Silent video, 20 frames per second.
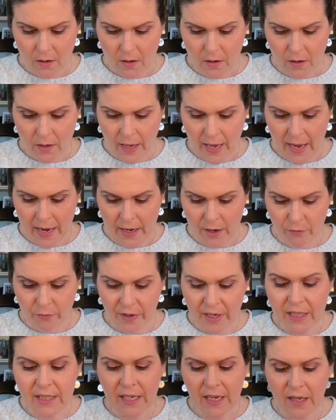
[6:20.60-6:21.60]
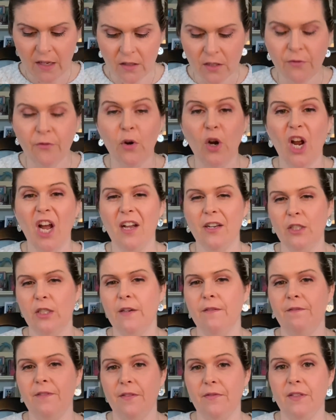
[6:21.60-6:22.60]
And it retails for
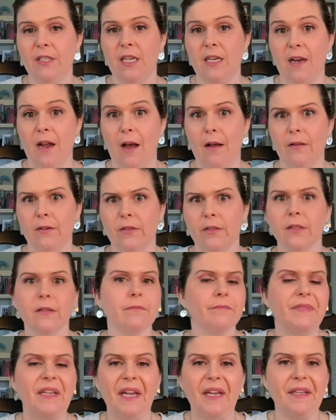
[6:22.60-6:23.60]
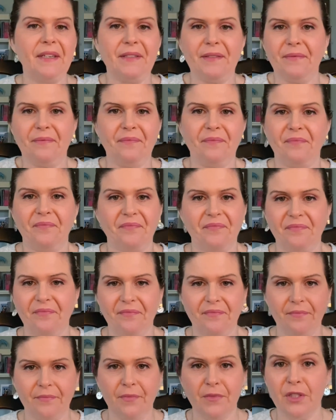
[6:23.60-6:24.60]
$115. Like,
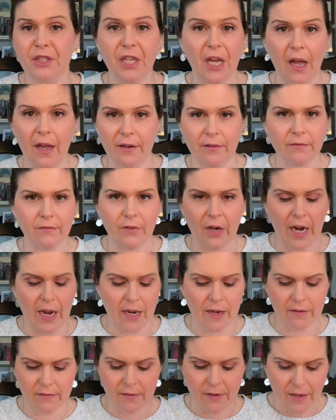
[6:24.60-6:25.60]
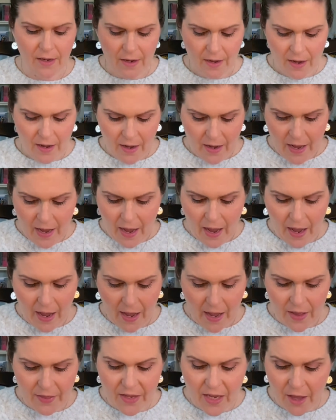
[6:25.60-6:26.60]
done, right?
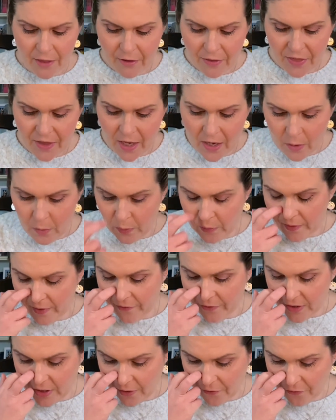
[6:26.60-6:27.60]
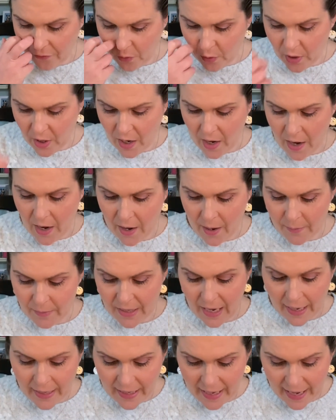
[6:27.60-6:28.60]
The other thing retail for
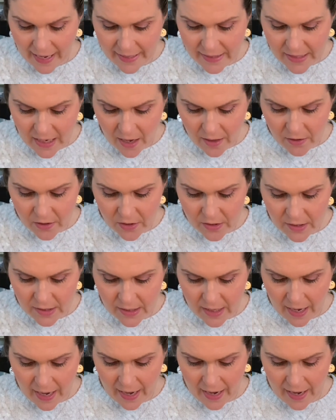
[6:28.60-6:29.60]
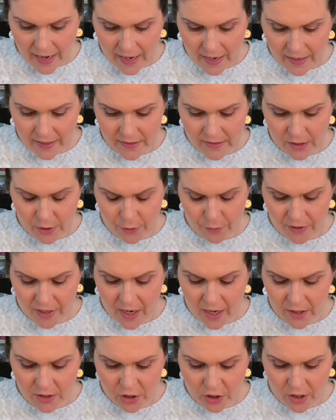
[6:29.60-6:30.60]
$98, and
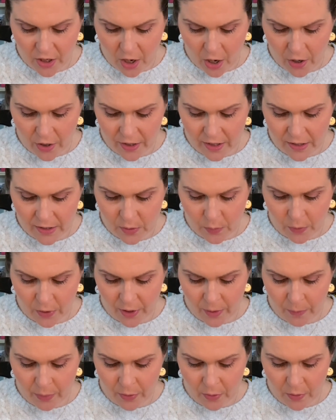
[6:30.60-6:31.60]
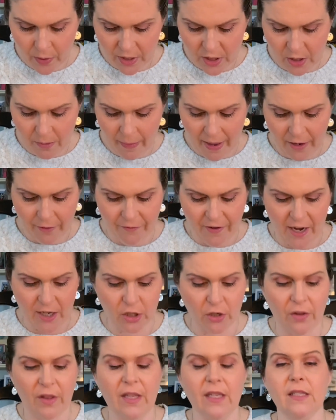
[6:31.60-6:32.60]
300 artists were employed to
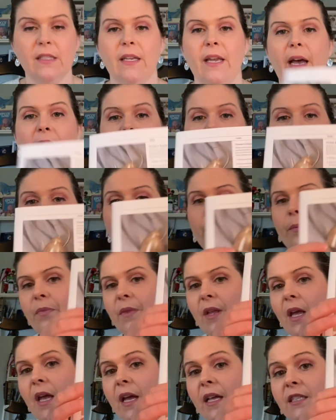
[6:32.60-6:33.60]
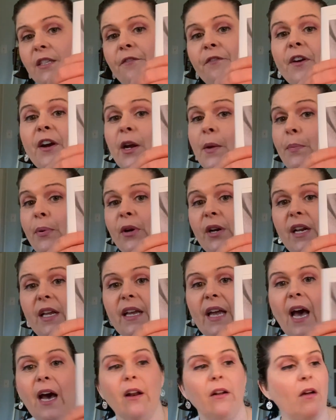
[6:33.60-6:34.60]
manufacture this kettle. It's a very pretty
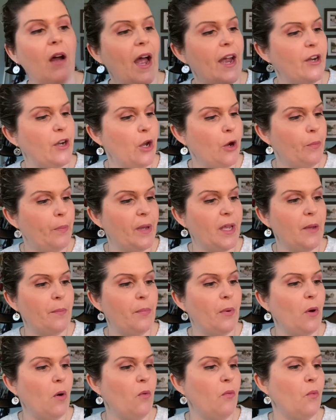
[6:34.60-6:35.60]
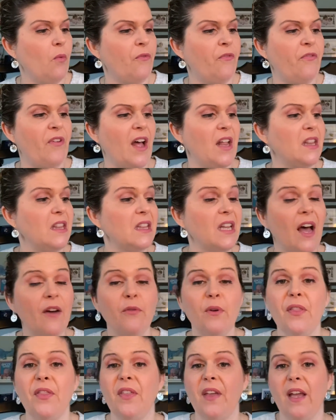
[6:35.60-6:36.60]
kettle. I know people fell in love
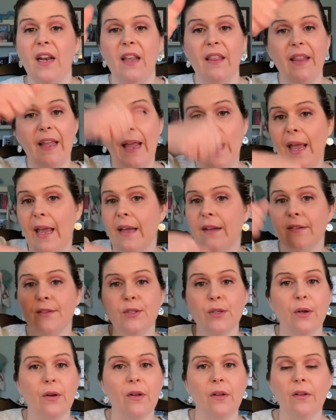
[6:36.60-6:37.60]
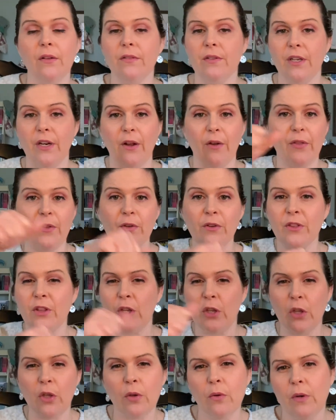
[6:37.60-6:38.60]
with it, and the handle, you know, the
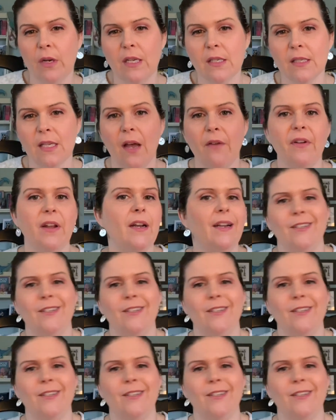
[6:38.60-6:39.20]
cuteness of it.